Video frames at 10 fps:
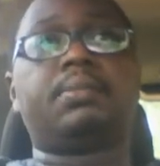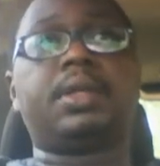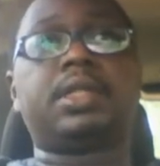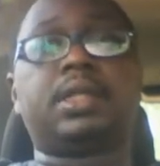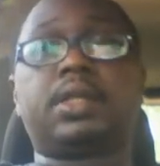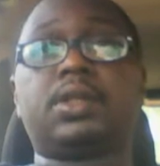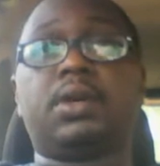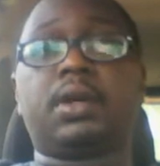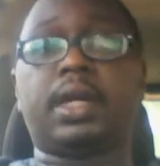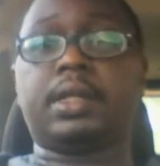business
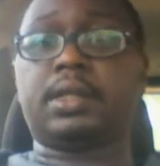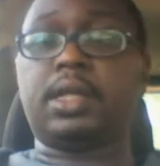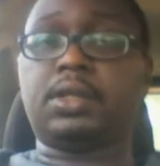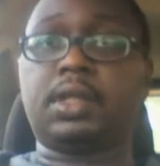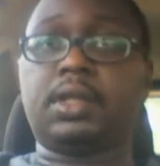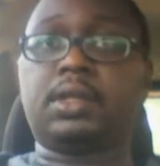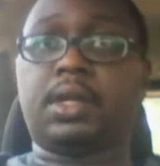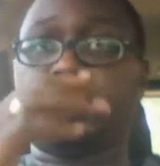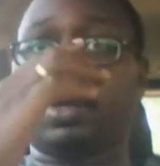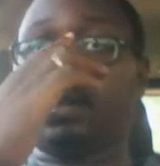organizations,
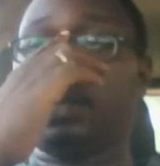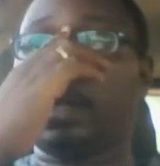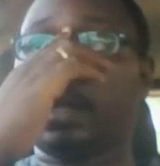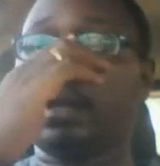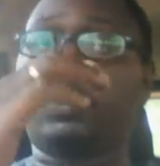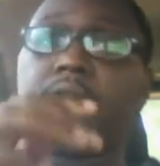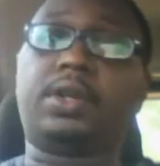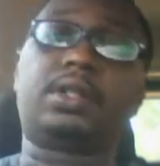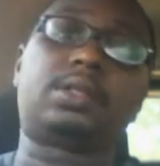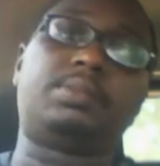and we're looking at
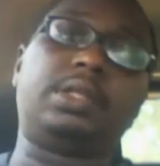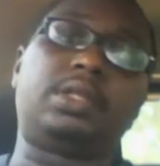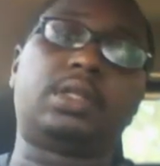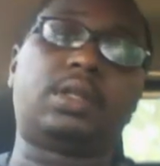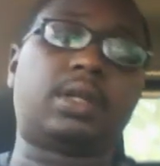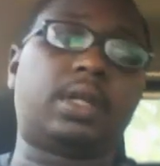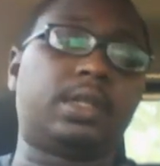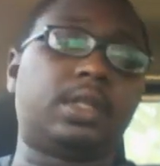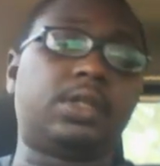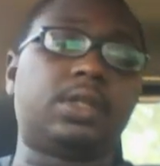various business
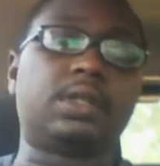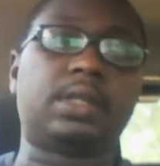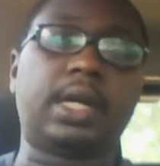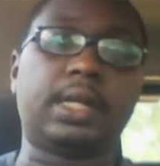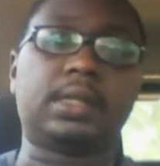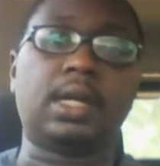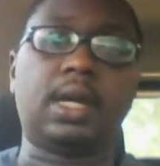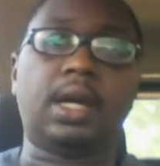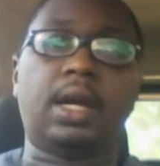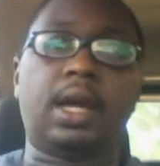organizations that
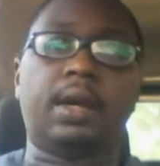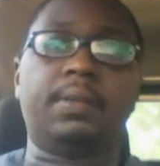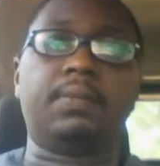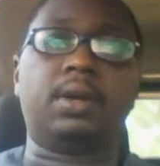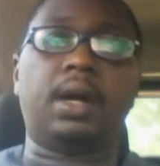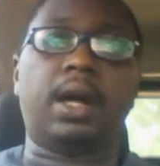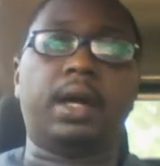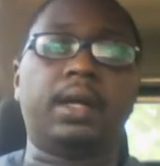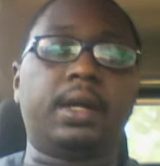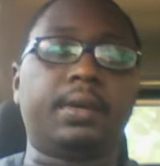
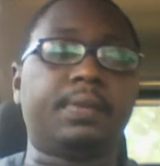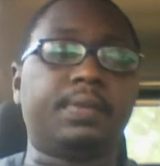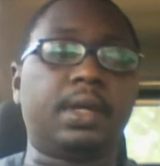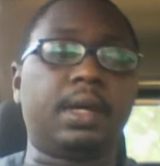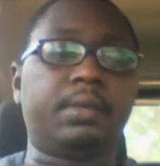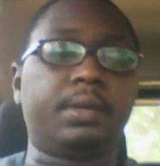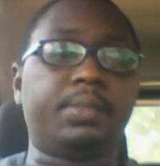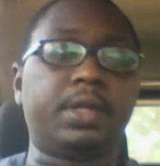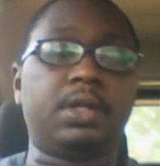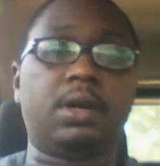an
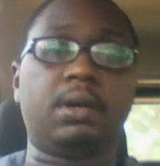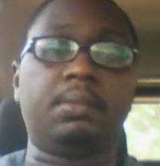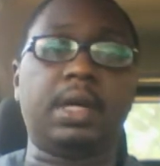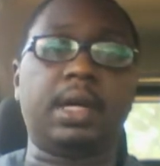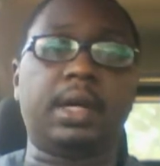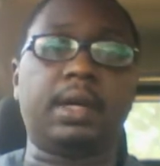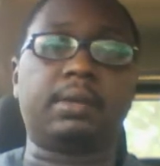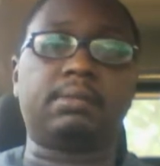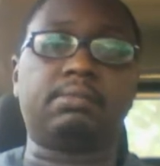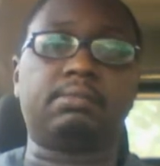entrepreneur may
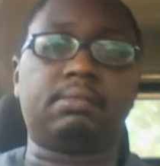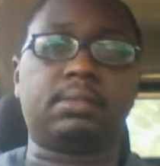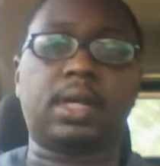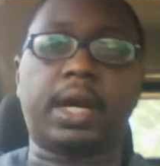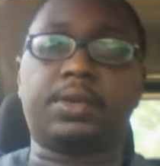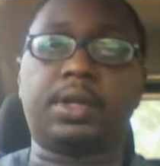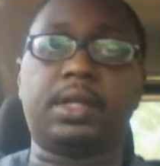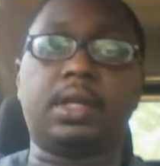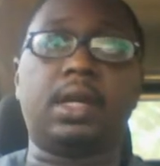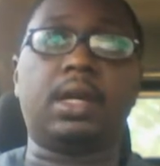
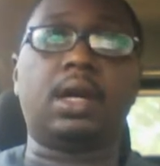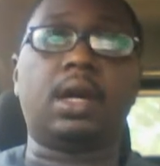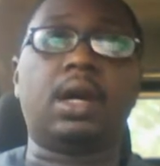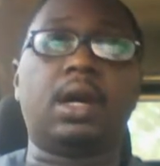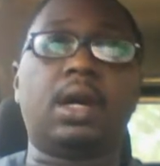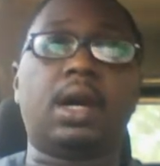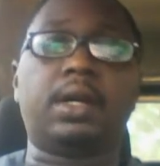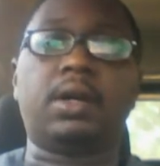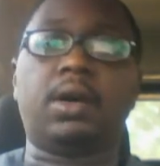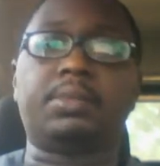actually
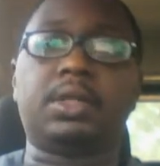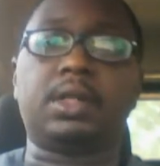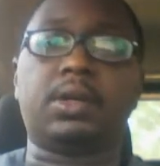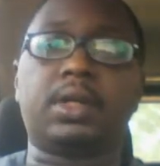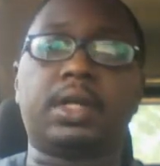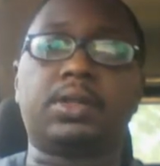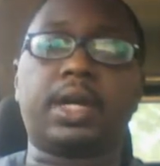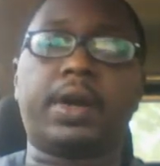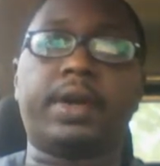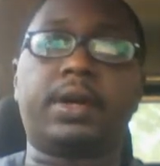adopt in order to
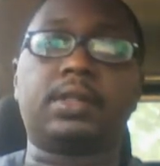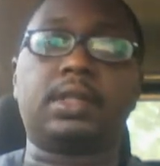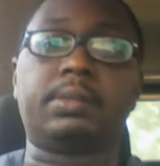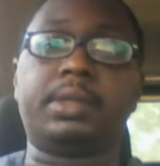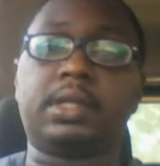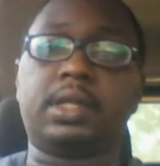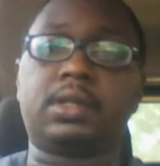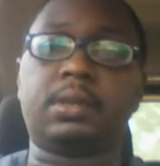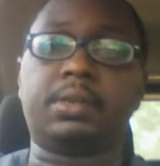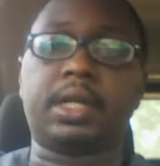carry out his
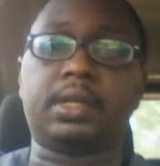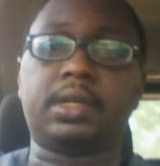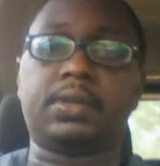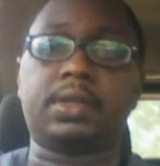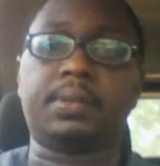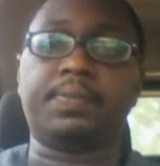business objectives.